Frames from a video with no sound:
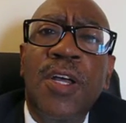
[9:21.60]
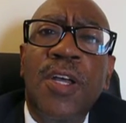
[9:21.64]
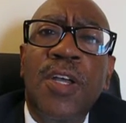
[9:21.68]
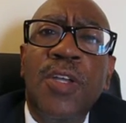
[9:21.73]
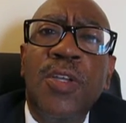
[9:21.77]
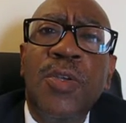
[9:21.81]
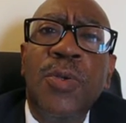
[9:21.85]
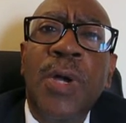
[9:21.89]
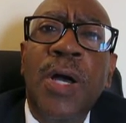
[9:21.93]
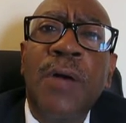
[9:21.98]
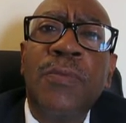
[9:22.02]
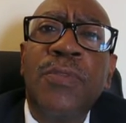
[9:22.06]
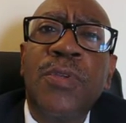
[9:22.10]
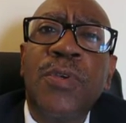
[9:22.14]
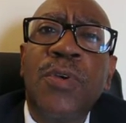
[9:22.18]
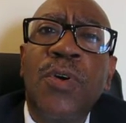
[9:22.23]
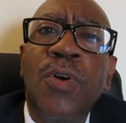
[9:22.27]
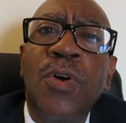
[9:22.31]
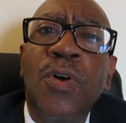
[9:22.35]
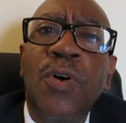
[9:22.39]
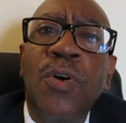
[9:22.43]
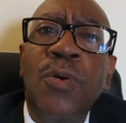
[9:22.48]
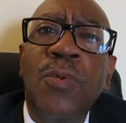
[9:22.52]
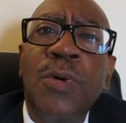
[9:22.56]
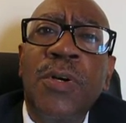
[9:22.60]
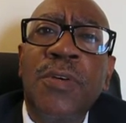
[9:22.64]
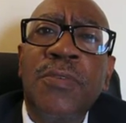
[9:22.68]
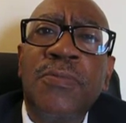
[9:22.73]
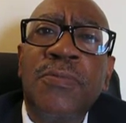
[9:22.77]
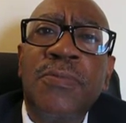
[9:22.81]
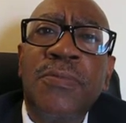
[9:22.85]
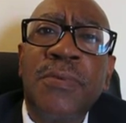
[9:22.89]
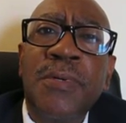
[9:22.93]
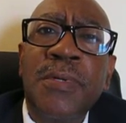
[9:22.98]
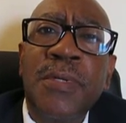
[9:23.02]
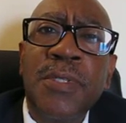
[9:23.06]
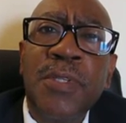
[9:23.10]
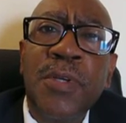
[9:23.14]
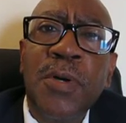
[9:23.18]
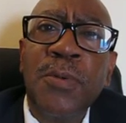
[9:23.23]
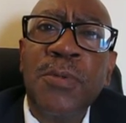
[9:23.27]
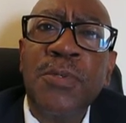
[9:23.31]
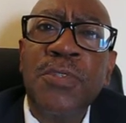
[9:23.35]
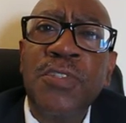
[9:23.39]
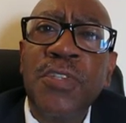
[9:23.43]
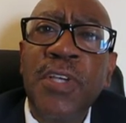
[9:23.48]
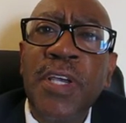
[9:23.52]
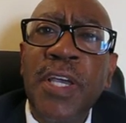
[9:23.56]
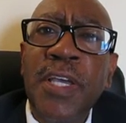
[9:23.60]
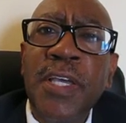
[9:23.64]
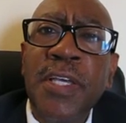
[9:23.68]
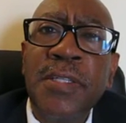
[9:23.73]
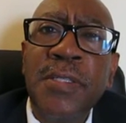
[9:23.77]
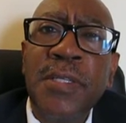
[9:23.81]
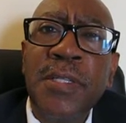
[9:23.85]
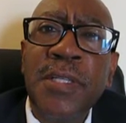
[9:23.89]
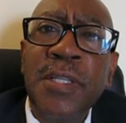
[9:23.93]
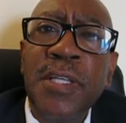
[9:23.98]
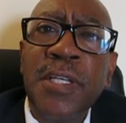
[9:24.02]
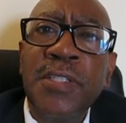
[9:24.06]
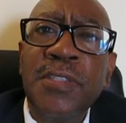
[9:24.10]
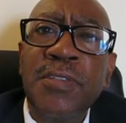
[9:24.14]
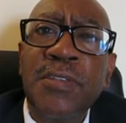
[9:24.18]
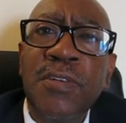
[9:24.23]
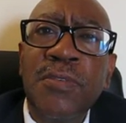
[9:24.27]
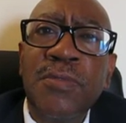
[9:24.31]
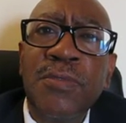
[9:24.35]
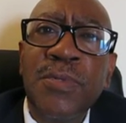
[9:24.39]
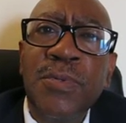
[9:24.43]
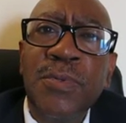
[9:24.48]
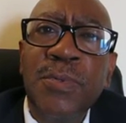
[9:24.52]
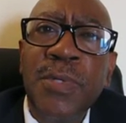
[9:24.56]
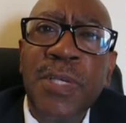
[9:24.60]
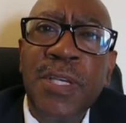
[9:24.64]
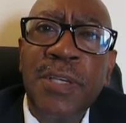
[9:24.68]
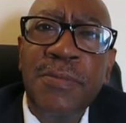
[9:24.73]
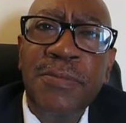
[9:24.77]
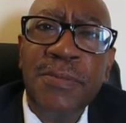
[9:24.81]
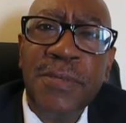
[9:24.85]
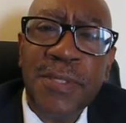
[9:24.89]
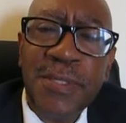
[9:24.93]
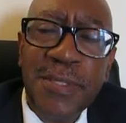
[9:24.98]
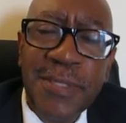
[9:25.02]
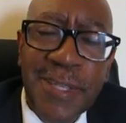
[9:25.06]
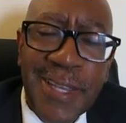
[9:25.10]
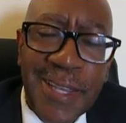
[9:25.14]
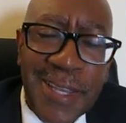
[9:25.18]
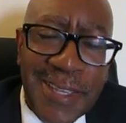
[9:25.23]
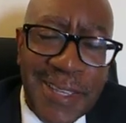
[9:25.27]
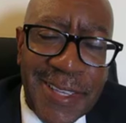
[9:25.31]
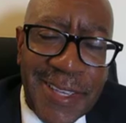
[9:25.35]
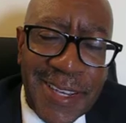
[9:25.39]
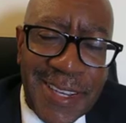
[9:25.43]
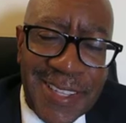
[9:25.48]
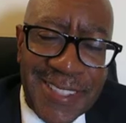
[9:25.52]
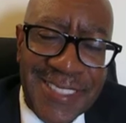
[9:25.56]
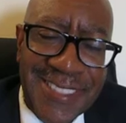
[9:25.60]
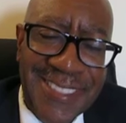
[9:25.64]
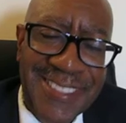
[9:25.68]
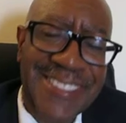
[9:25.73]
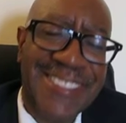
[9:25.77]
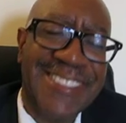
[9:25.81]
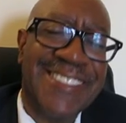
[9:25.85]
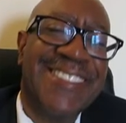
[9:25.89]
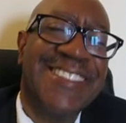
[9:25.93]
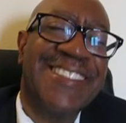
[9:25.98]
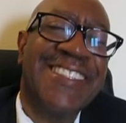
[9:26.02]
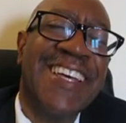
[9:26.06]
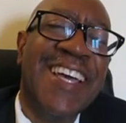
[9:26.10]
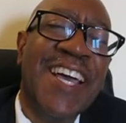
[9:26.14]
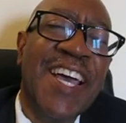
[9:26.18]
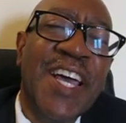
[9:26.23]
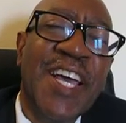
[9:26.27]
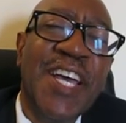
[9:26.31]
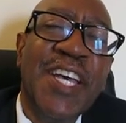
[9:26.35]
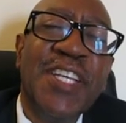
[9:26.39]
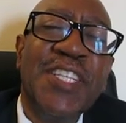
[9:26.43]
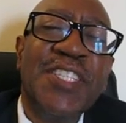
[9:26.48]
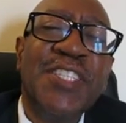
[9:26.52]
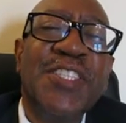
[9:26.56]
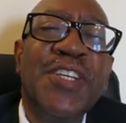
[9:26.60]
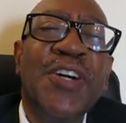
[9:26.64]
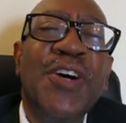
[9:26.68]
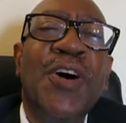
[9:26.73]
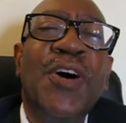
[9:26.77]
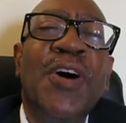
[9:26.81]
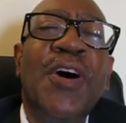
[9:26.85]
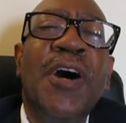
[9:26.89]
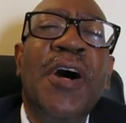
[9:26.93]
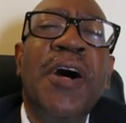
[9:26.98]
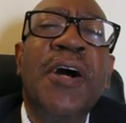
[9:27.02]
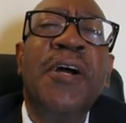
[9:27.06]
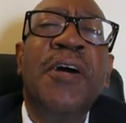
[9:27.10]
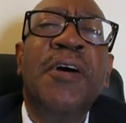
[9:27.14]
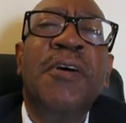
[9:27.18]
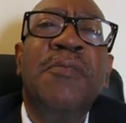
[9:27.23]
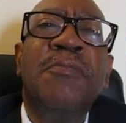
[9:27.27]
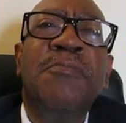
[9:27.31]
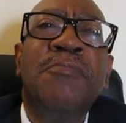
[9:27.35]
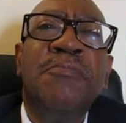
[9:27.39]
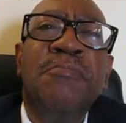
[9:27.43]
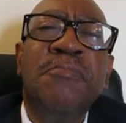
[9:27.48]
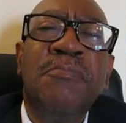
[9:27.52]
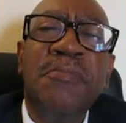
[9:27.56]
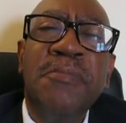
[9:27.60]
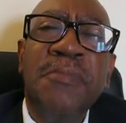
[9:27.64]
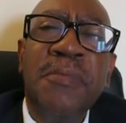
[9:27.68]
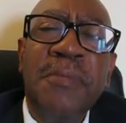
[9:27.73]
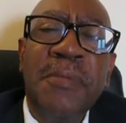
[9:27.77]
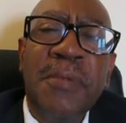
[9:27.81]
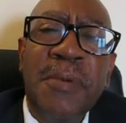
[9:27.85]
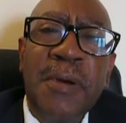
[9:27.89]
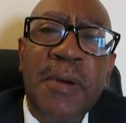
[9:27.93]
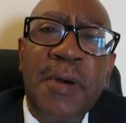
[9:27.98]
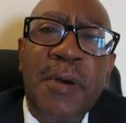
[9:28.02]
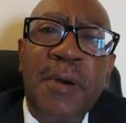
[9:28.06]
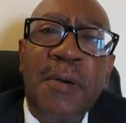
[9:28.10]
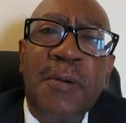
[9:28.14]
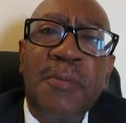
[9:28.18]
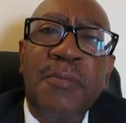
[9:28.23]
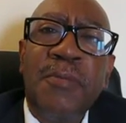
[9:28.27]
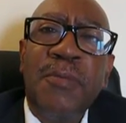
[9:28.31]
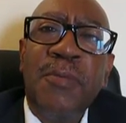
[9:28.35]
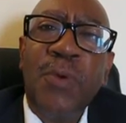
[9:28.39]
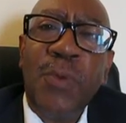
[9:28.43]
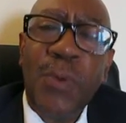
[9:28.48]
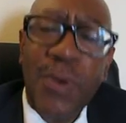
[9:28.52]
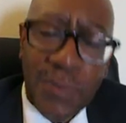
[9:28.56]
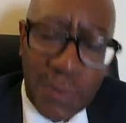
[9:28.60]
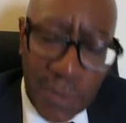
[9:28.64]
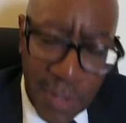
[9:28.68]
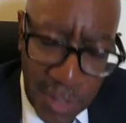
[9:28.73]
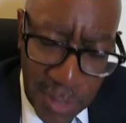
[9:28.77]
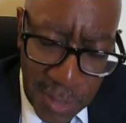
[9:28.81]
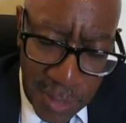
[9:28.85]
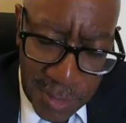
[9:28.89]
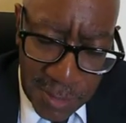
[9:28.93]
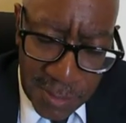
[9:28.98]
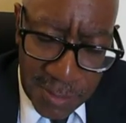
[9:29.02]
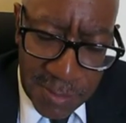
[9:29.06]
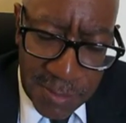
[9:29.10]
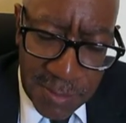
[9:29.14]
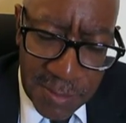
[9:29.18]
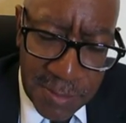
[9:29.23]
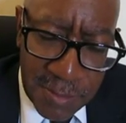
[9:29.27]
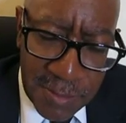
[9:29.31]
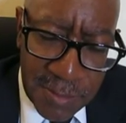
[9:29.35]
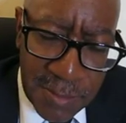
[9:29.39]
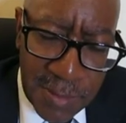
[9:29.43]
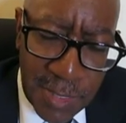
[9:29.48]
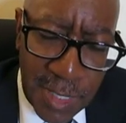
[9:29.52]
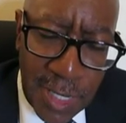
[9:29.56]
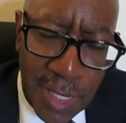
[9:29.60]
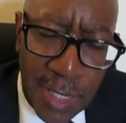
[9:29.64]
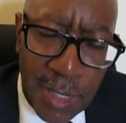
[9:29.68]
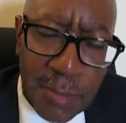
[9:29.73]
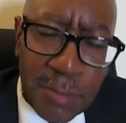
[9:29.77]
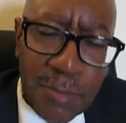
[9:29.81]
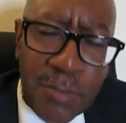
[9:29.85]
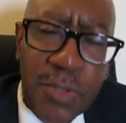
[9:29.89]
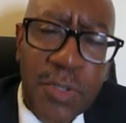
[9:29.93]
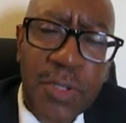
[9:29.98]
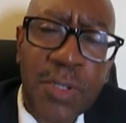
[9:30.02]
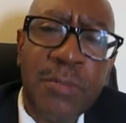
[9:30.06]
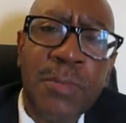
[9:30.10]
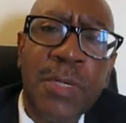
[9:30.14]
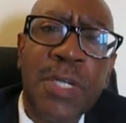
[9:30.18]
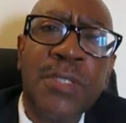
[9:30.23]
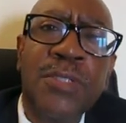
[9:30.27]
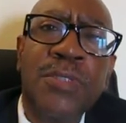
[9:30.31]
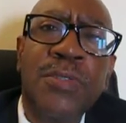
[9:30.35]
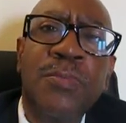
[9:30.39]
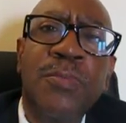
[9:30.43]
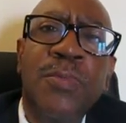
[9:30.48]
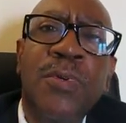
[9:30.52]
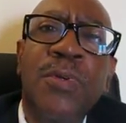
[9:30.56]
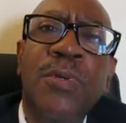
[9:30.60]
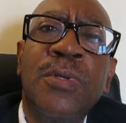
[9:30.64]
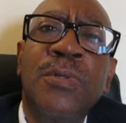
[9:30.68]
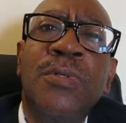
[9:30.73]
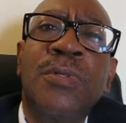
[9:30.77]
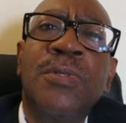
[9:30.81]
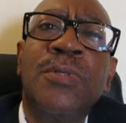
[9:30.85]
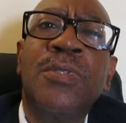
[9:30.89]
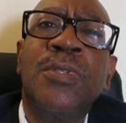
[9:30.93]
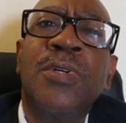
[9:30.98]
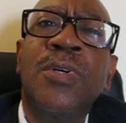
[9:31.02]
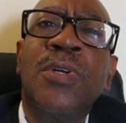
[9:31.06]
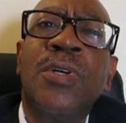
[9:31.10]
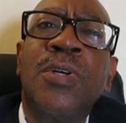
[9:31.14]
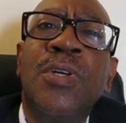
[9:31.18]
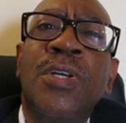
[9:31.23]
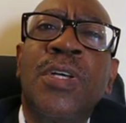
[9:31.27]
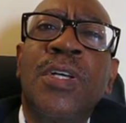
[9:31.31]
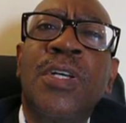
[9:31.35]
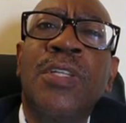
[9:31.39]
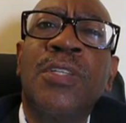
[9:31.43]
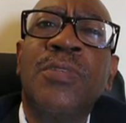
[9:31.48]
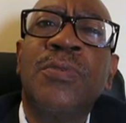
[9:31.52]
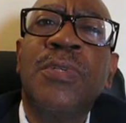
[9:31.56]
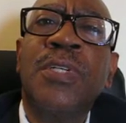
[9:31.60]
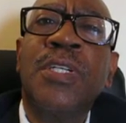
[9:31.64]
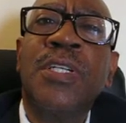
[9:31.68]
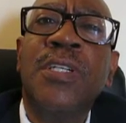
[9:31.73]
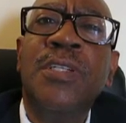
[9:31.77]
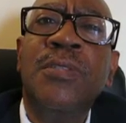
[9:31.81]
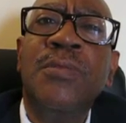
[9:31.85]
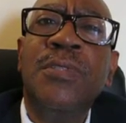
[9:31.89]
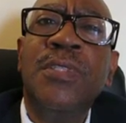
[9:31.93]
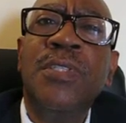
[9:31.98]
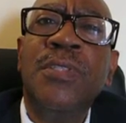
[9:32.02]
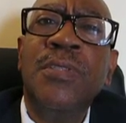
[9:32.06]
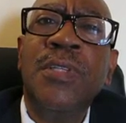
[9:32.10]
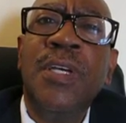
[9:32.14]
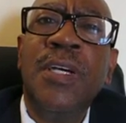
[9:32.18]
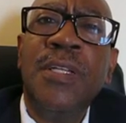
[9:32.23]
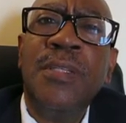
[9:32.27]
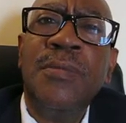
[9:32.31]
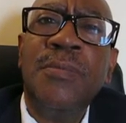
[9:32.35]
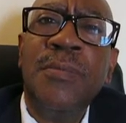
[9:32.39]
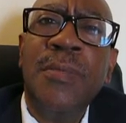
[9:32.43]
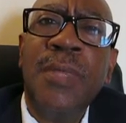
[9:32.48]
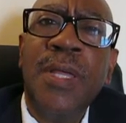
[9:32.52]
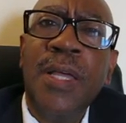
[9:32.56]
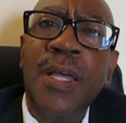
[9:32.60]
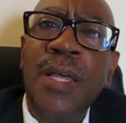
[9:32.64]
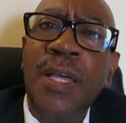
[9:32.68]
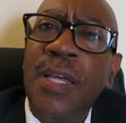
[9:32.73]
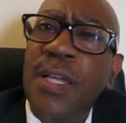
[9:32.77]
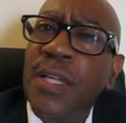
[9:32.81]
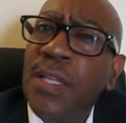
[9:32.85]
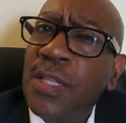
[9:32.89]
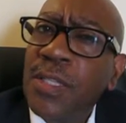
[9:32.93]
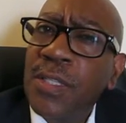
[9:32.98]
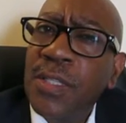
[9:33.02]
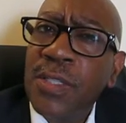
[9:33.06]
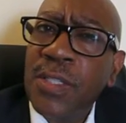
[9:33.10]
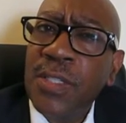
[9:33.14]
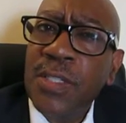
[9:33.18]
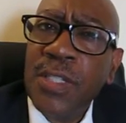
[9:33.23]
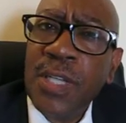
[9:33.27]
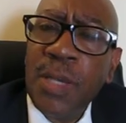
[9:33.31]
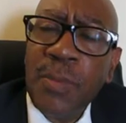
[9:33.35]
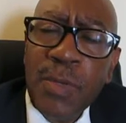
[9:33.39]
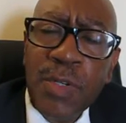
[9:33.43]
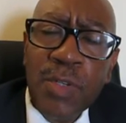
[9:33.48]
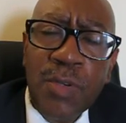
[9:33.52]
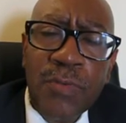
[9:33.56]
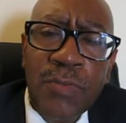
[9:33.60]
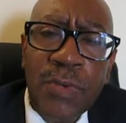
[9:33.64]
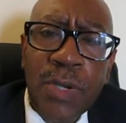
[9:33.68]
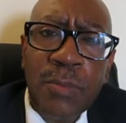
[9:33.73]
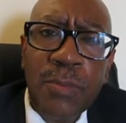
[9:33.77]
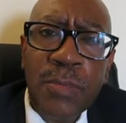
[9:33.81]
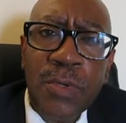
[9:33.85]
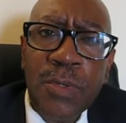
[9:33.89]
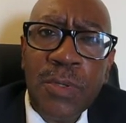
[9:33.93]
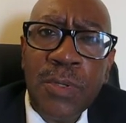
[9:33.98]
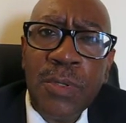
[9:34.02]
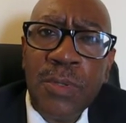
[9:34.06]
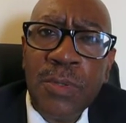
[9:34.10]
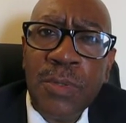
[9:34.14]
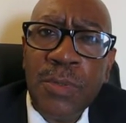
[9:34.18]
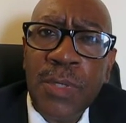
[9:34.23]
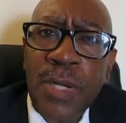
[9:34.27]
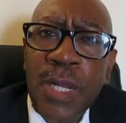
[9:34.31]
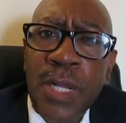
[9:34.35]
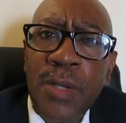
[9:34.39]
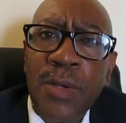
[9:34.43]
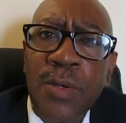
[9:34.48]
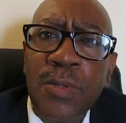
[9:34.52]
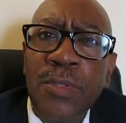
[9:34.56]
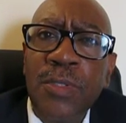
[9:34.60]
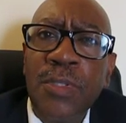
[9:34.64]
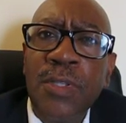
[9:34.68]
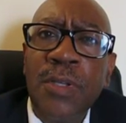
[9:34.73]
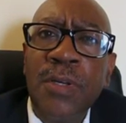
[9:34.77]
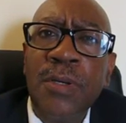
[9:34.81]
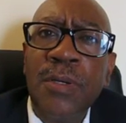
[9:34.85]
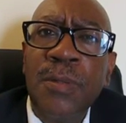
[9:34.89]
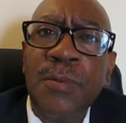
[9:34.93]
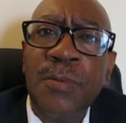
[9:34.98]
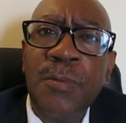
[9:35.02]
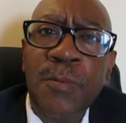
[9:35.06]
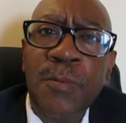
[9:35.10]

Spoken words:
you have to go with the old saying, the lesser of two evils, I guess. So I am with her. I am putting my support to Hillary Clinton, and this coming November, when I go to the